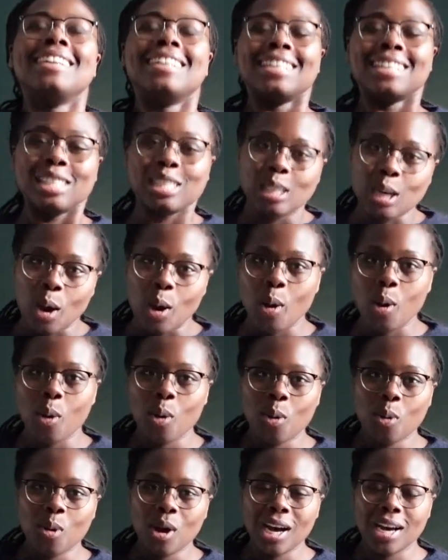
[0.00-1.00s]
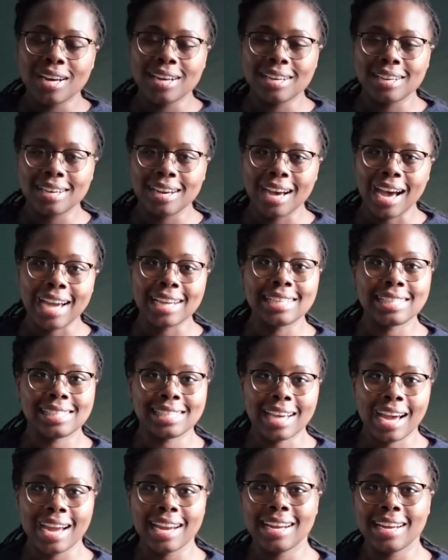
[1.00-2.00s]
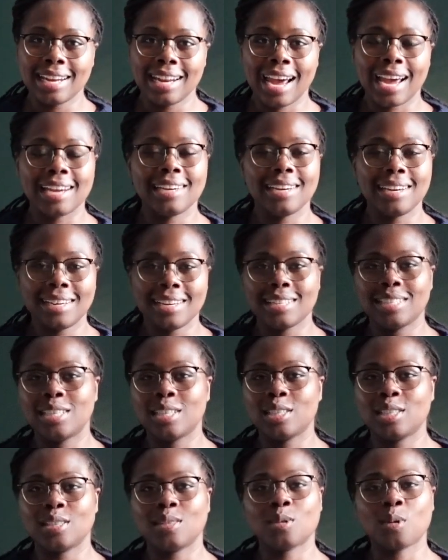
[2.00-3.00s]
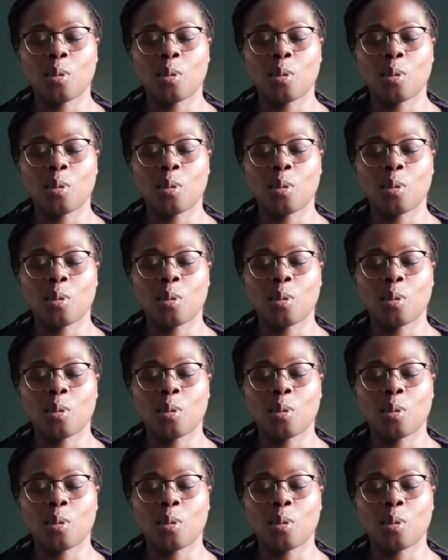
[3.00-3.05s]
So I decided I needed to just